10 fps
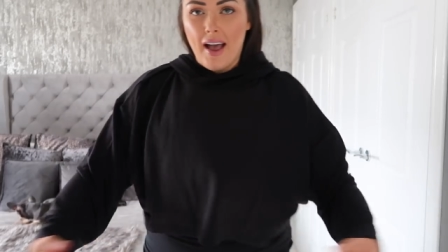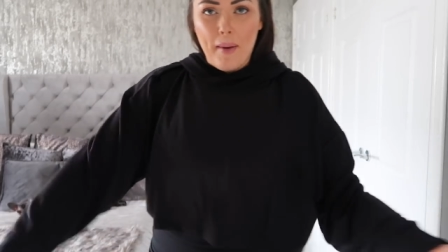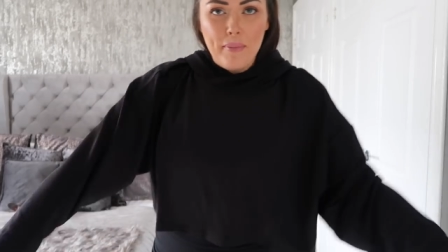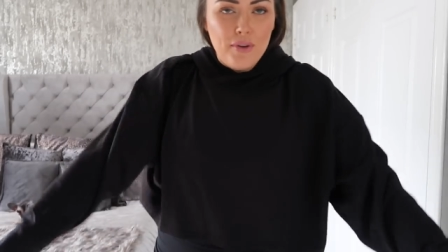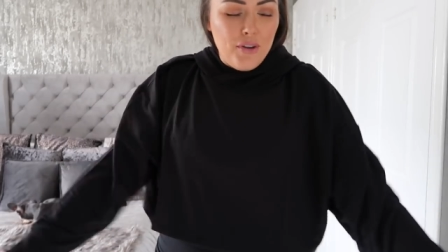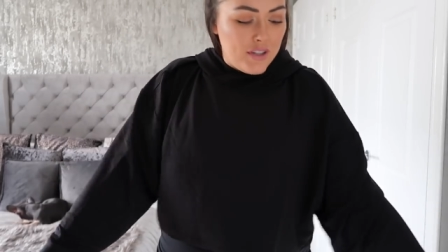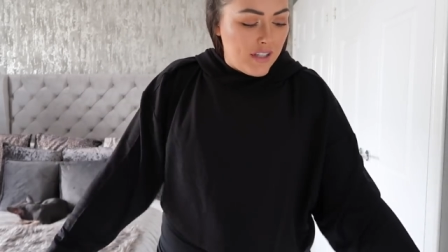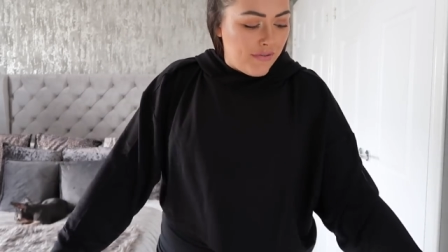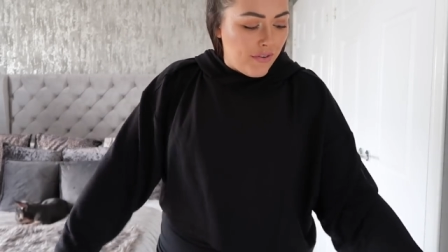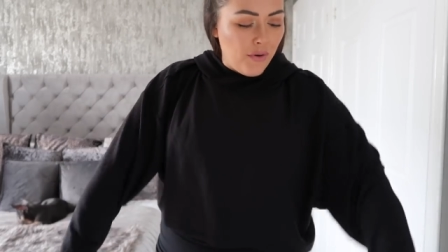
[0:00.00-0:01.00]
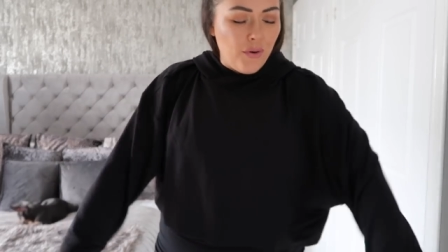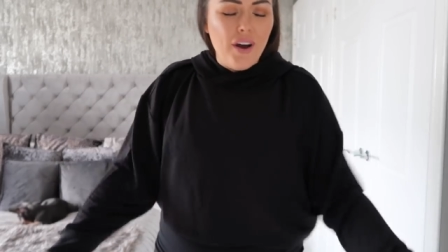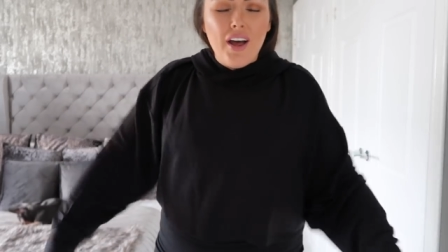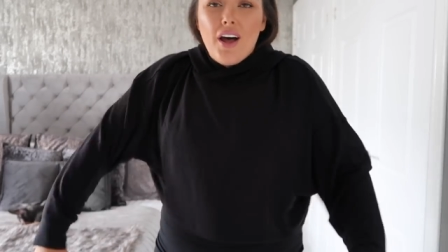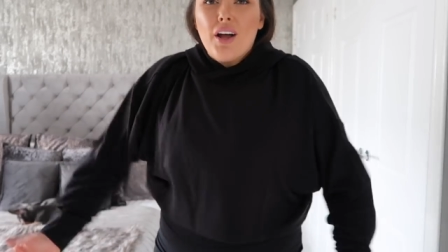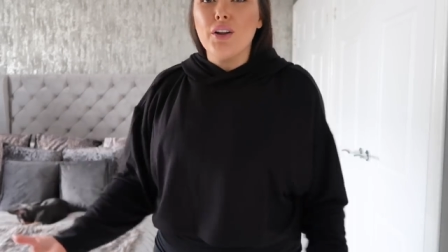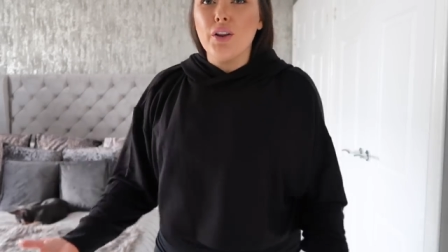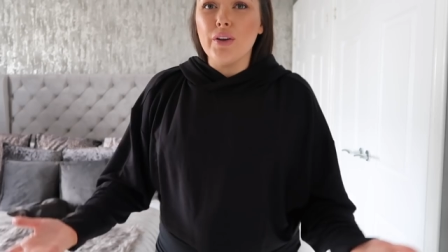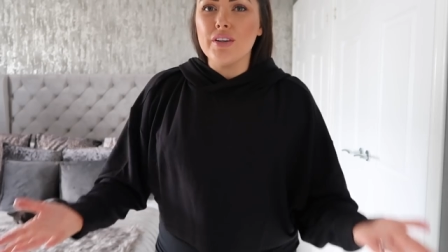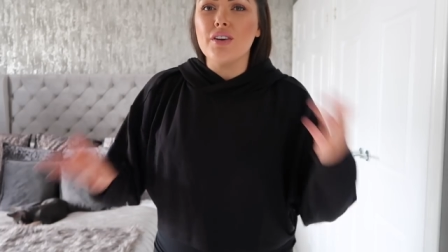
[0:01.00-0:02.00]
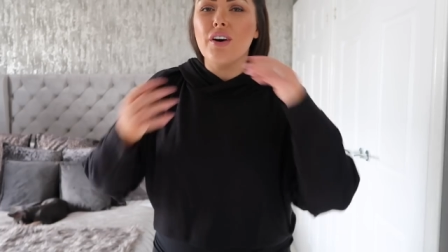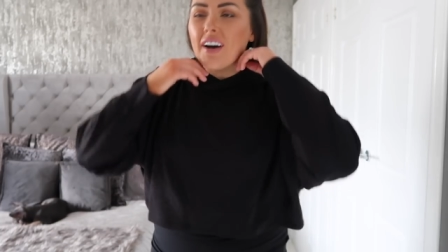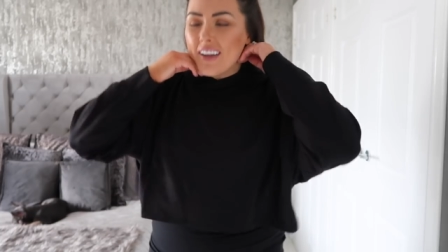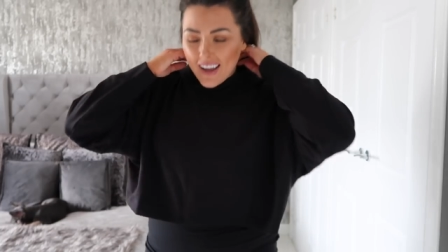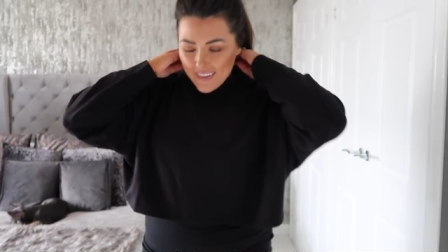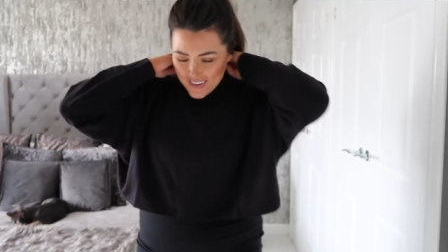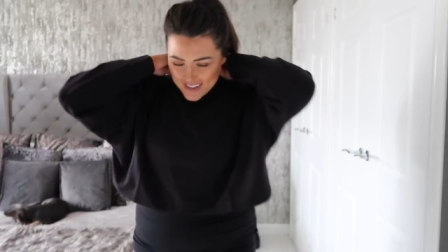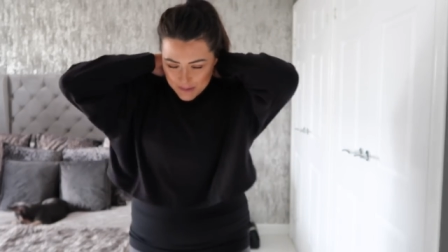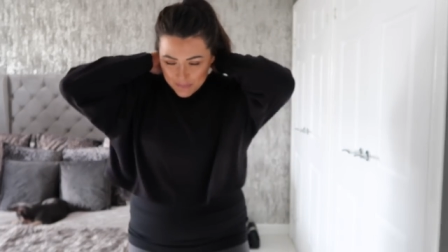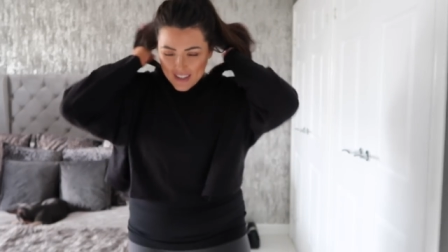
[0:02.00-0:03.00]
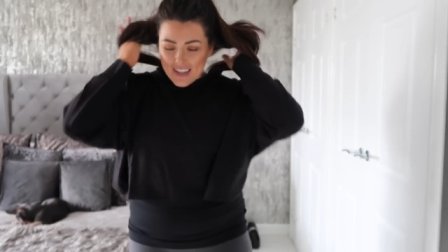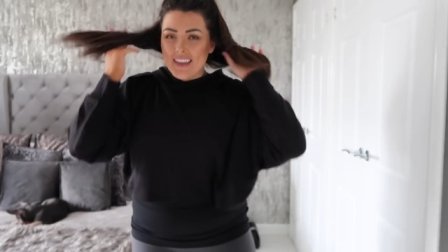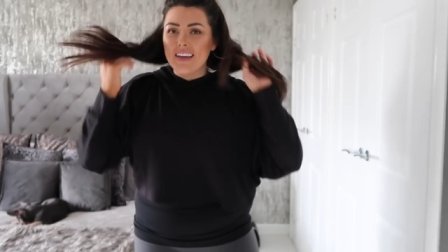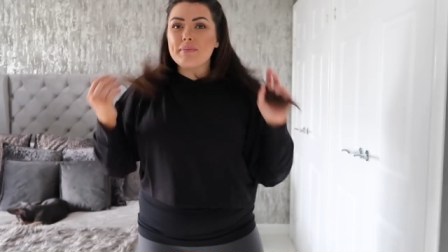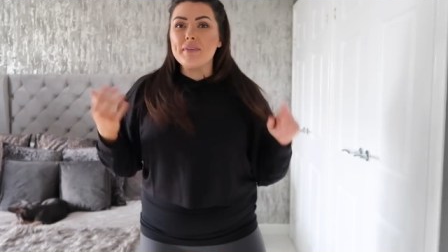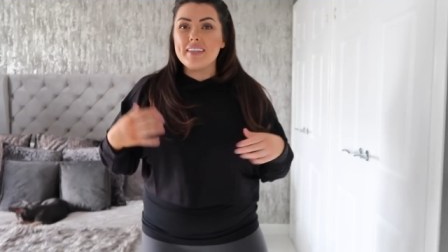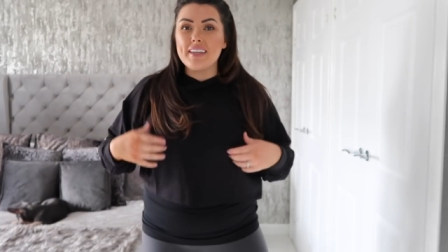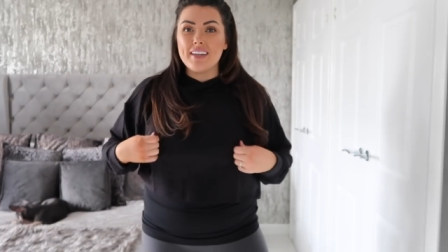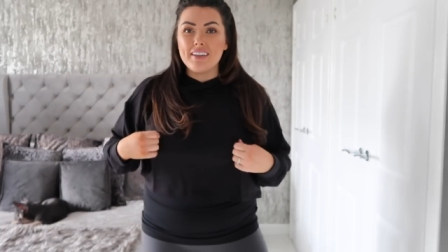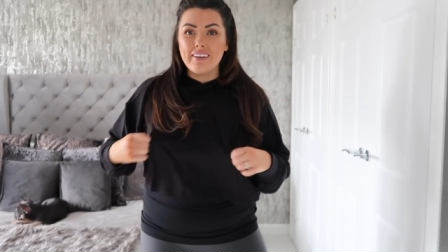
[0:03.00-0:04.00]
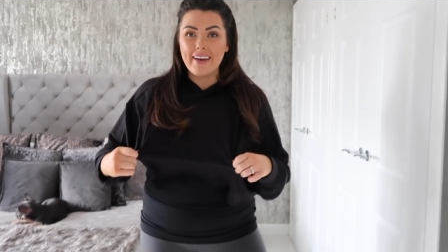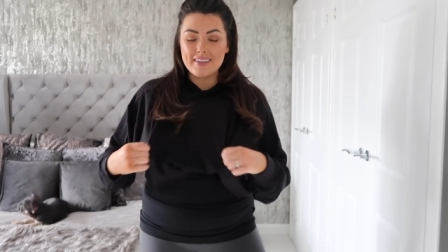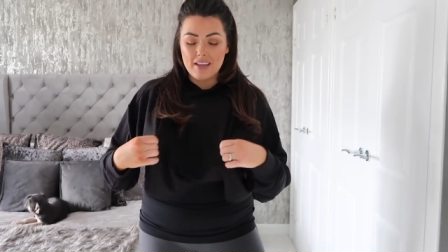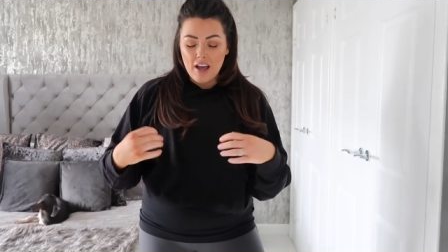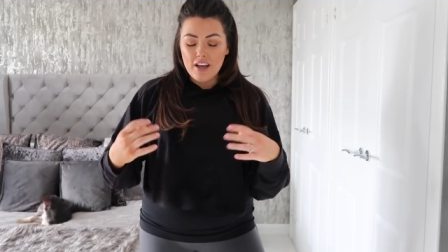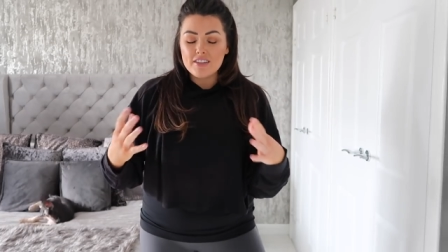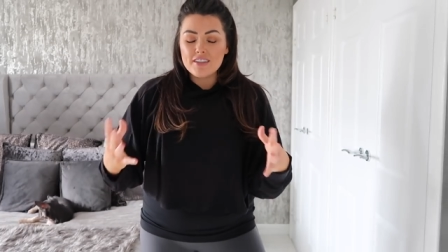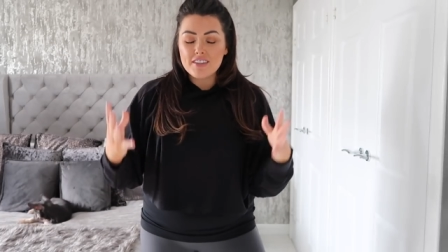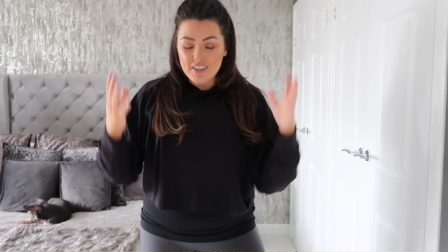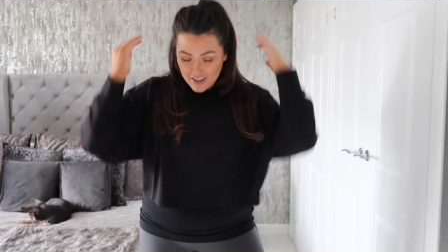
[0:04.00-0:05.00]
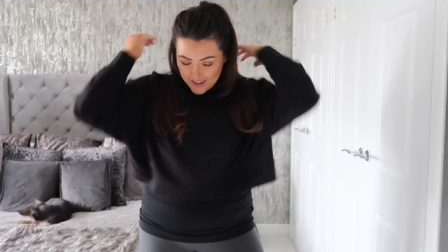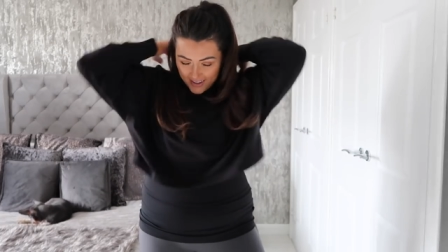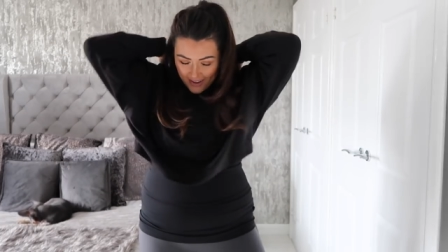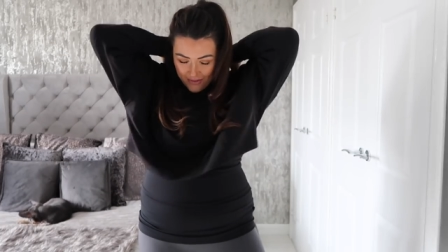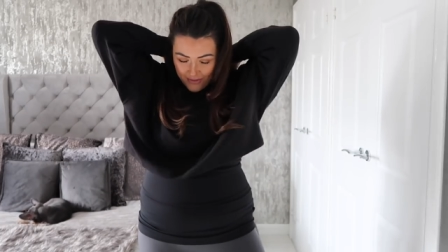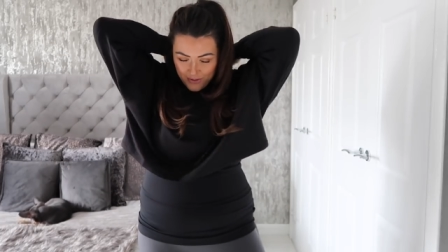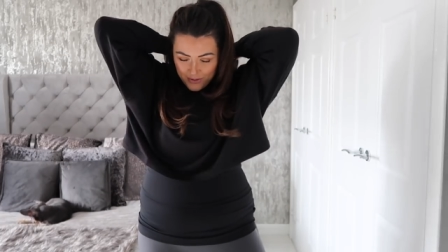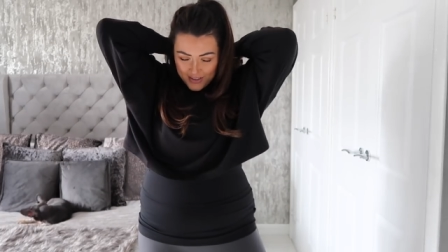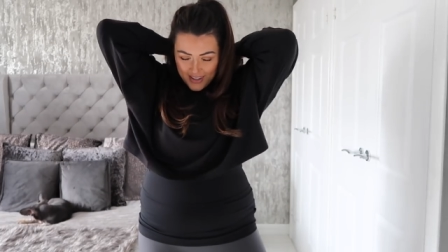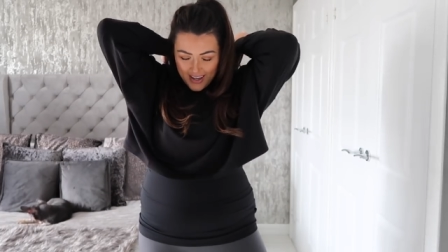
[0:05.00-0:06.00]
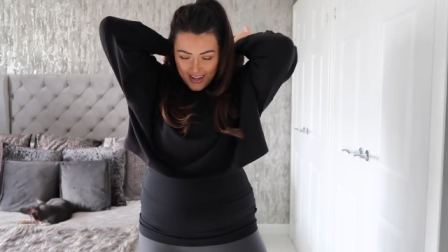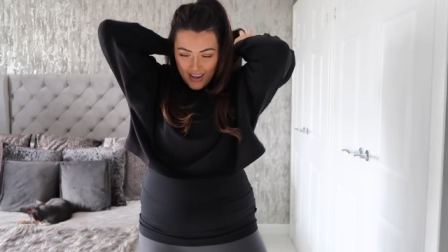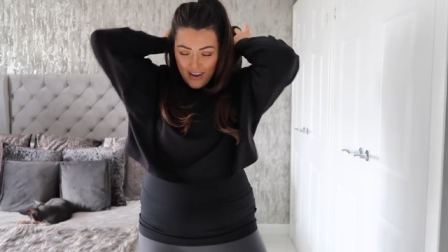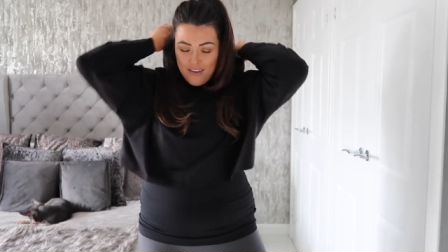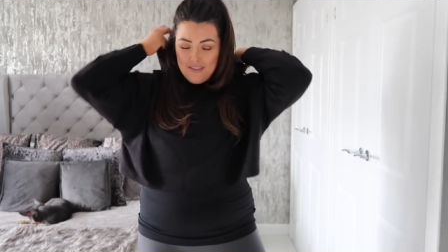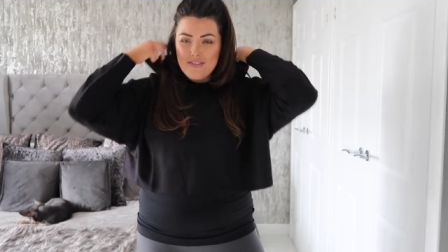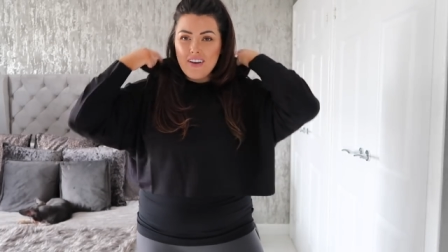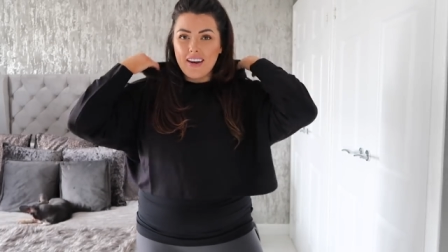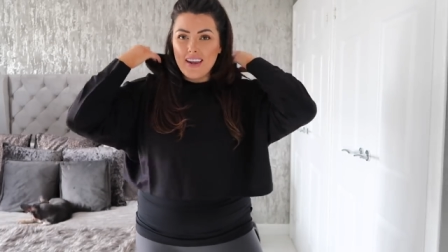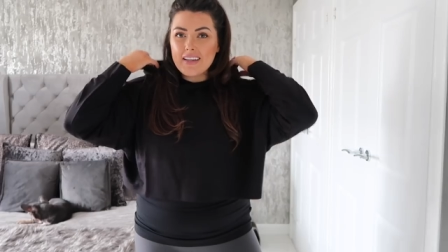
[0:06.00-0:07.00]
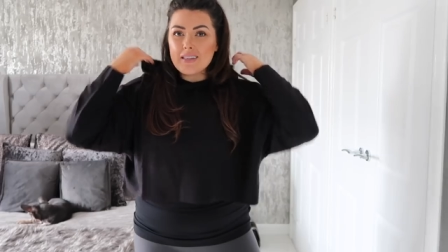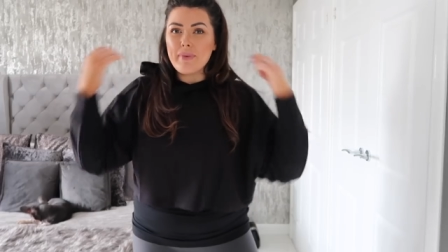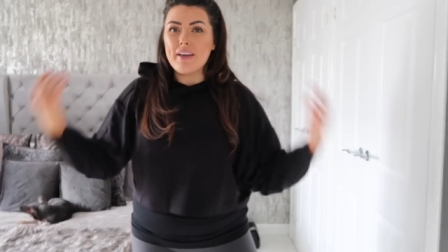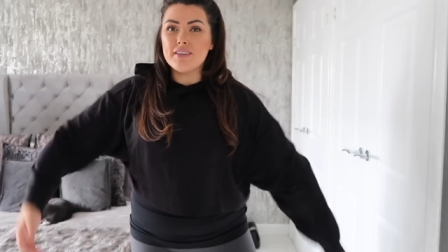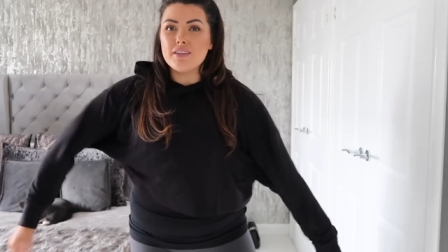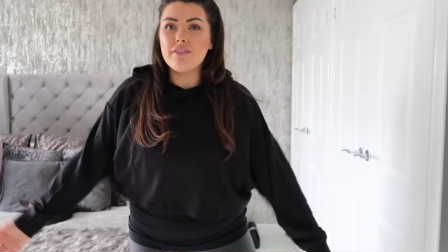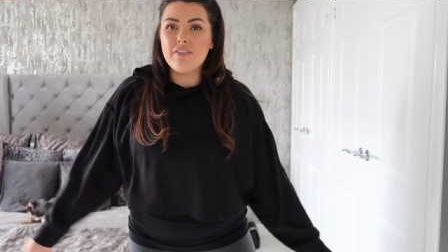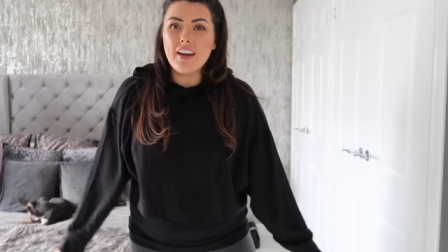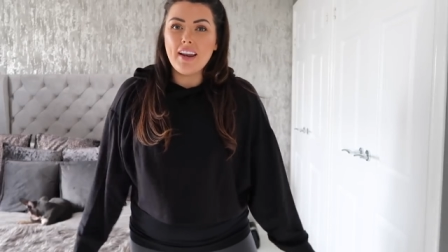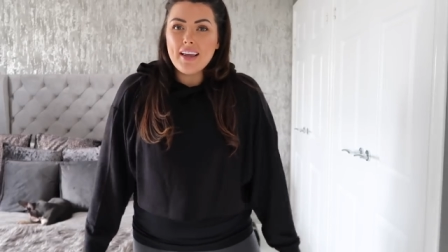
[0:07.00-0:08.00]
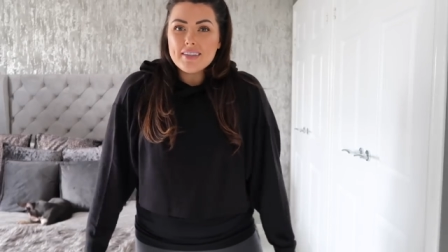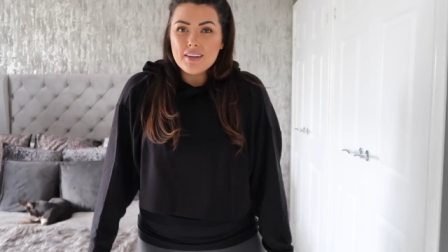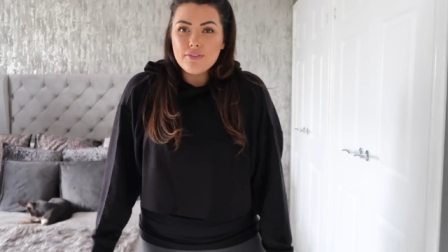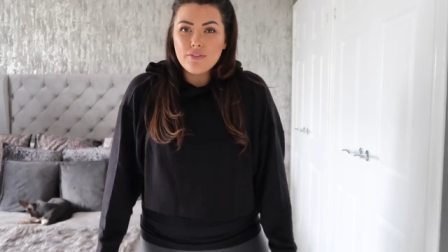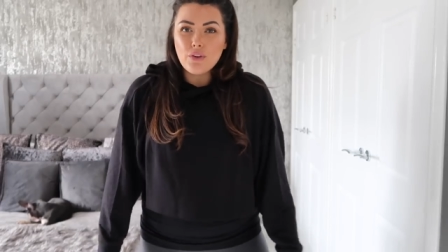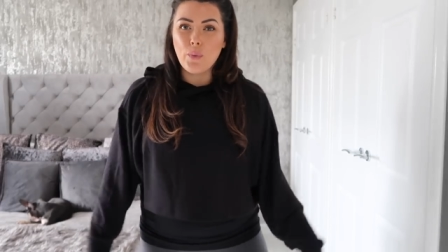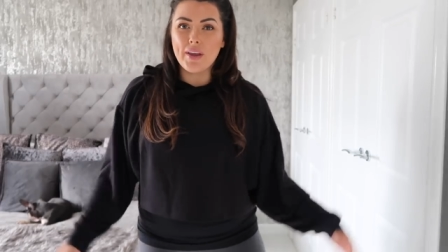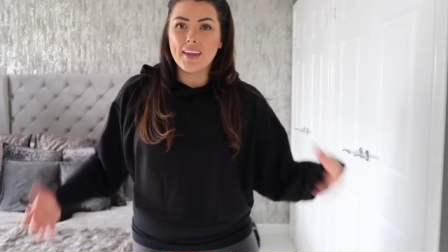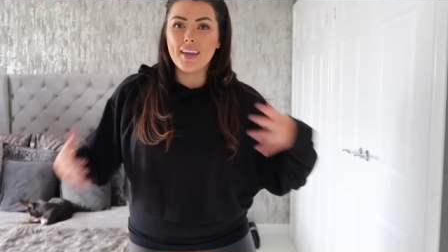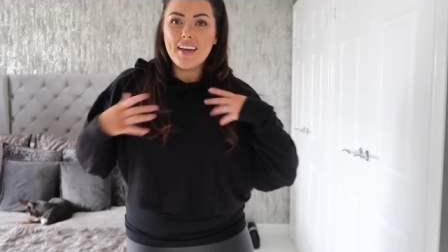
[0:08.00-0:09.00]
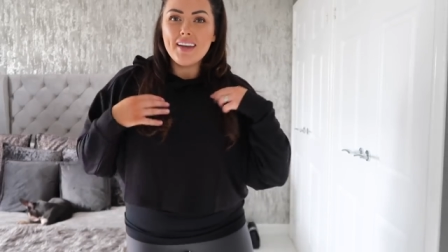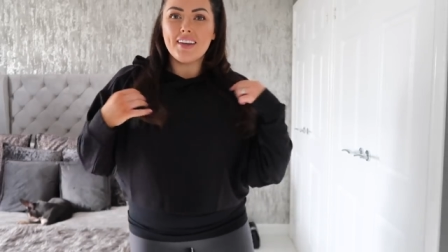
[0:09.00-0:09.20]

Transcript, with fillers: a beautiful loose, oh I can't even explain it, this material is stunning it feels like very expensive, very nicely flowing.